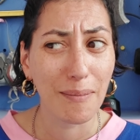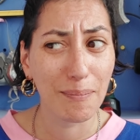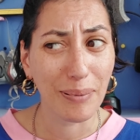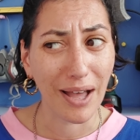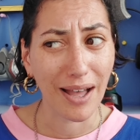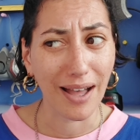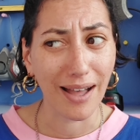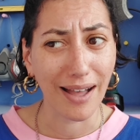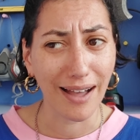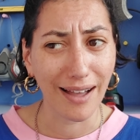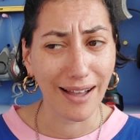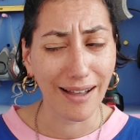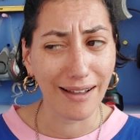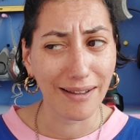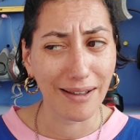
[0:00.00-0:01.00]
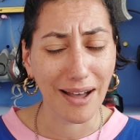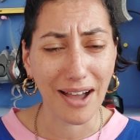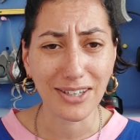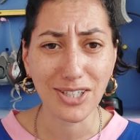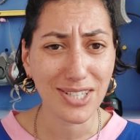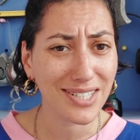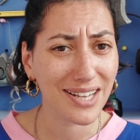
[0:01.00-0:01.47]
but I
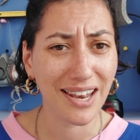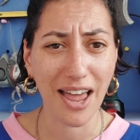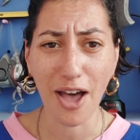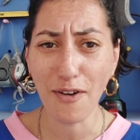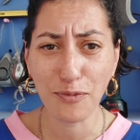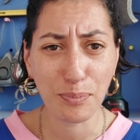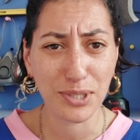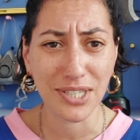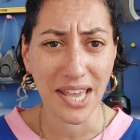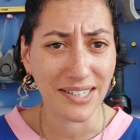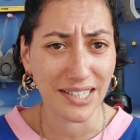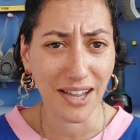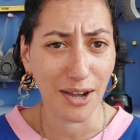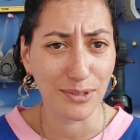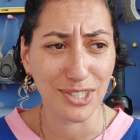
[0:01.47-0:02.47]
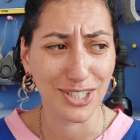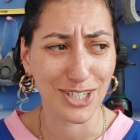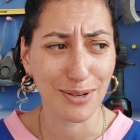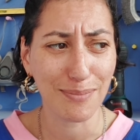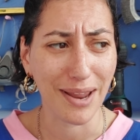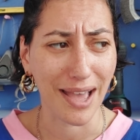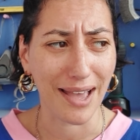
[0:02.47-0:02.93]
just love pretending I was a
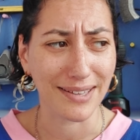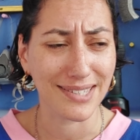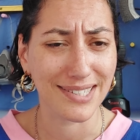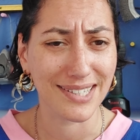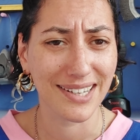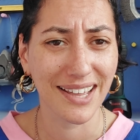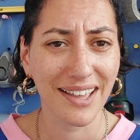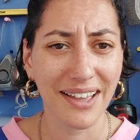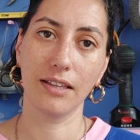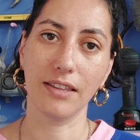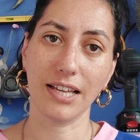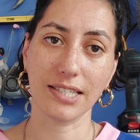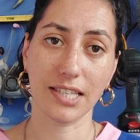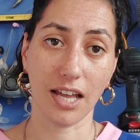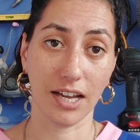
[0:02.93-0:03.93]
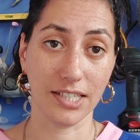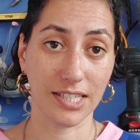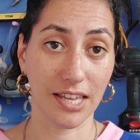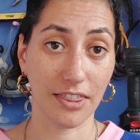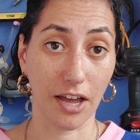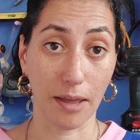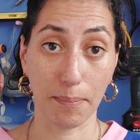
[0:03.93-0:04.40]
gymnast. That's the
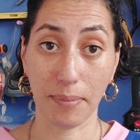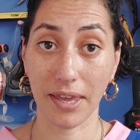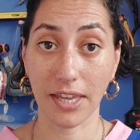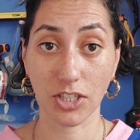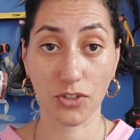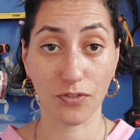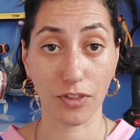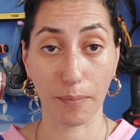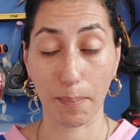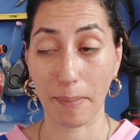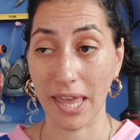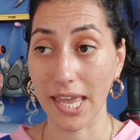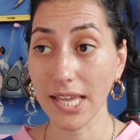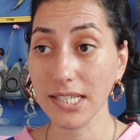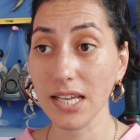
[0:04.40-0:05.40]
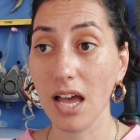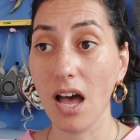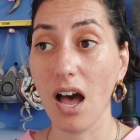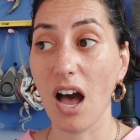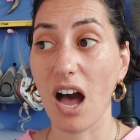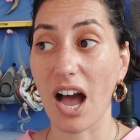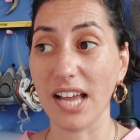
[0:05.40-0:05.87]
idea that I pitched for the bid.
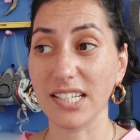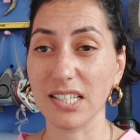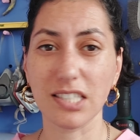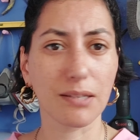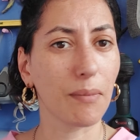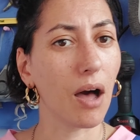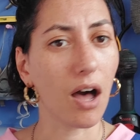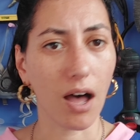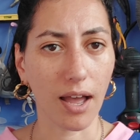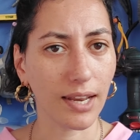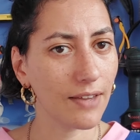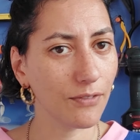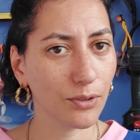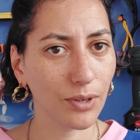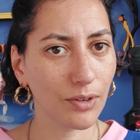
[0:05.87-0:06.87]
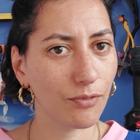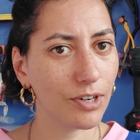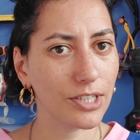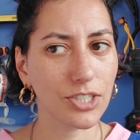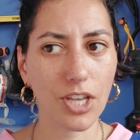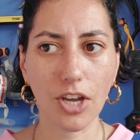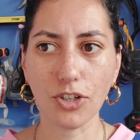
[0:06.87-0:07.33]
I did some high-level
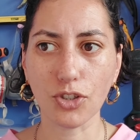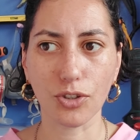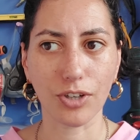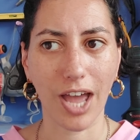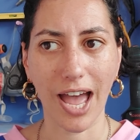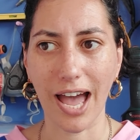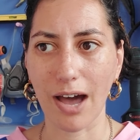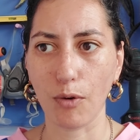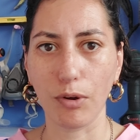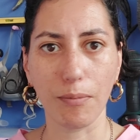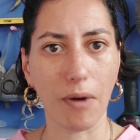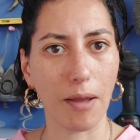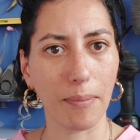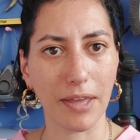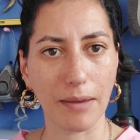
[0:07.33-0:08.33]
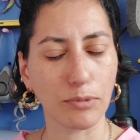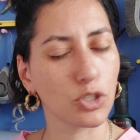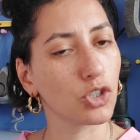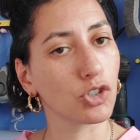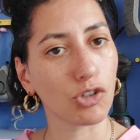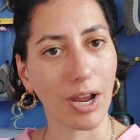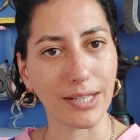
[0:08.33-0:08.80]
research on how we might be able
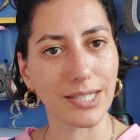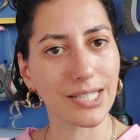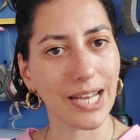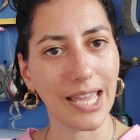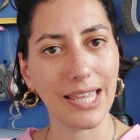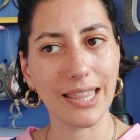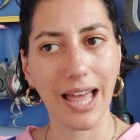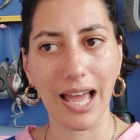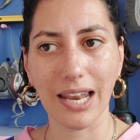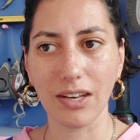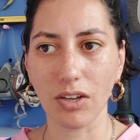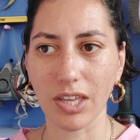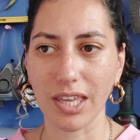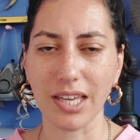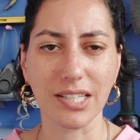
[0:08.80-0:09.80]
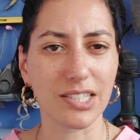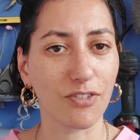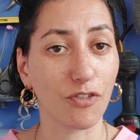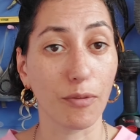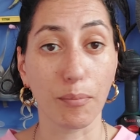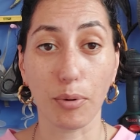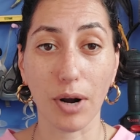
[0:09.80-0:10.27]
to translate that, looking at
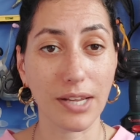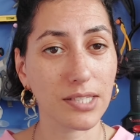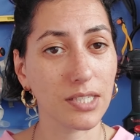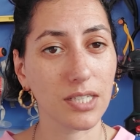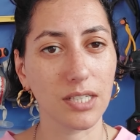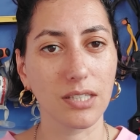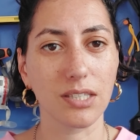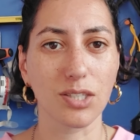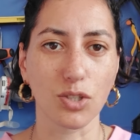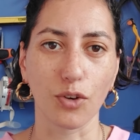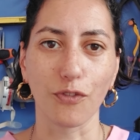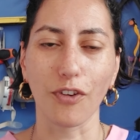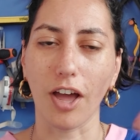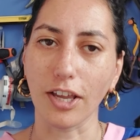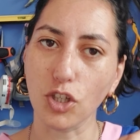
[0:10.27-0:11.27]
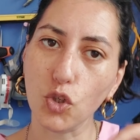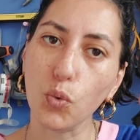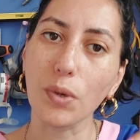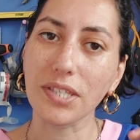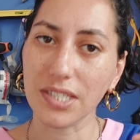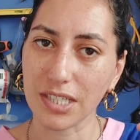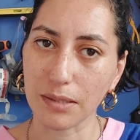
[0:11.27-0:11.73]
different precedents of like
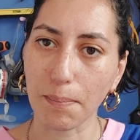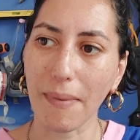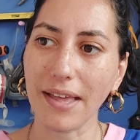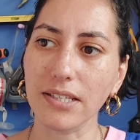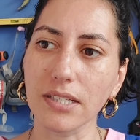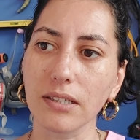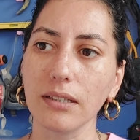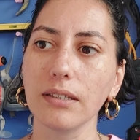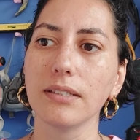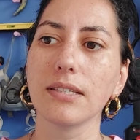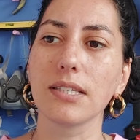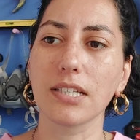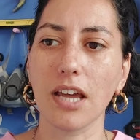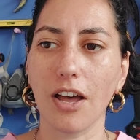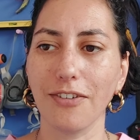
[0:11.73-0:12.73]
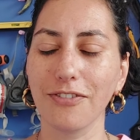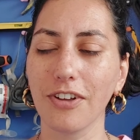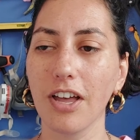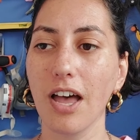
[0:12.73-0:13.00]
twisted metal and stuff,